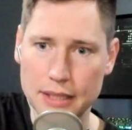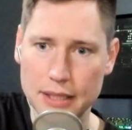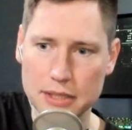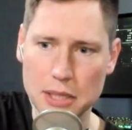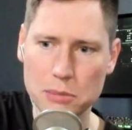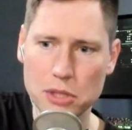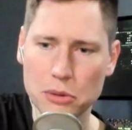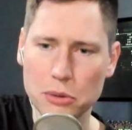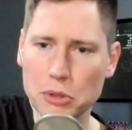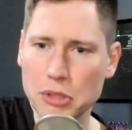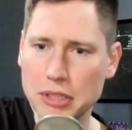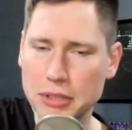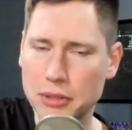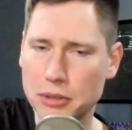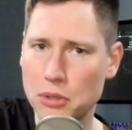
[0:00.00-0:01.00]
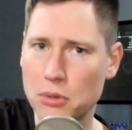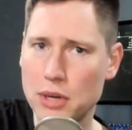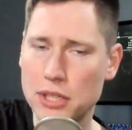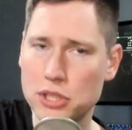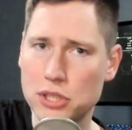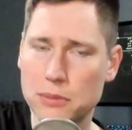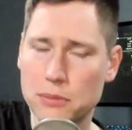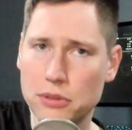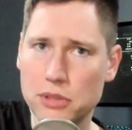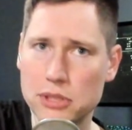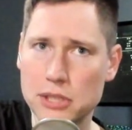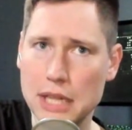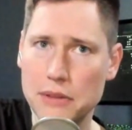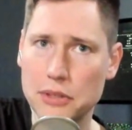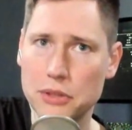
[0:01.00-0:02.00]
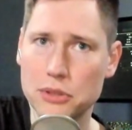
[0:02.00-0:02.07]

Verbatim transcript: it seems a little questionable to say that